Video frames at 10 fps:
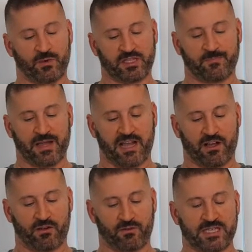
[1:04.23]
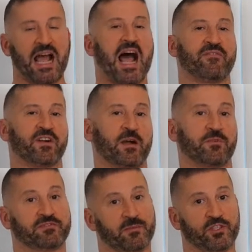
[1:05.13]
with about half a cup
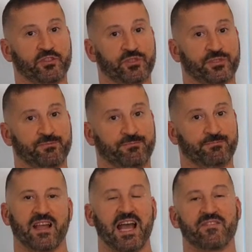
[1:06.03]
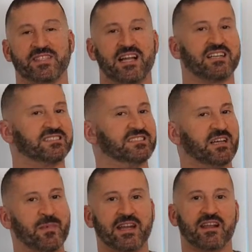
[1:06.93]
of lemon juice. And if it's not
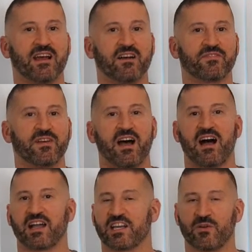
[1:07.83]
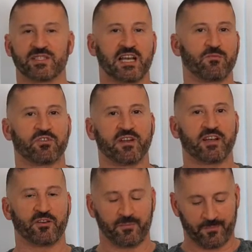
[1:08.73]
lemony enough, I can always add more
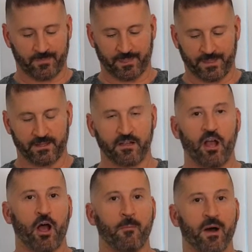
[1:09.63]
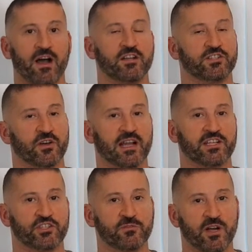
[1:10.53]
later. But don't
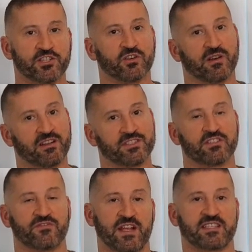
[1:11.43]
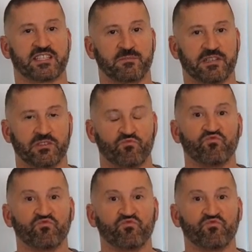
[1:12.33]
add too much or else your face is gonna be like...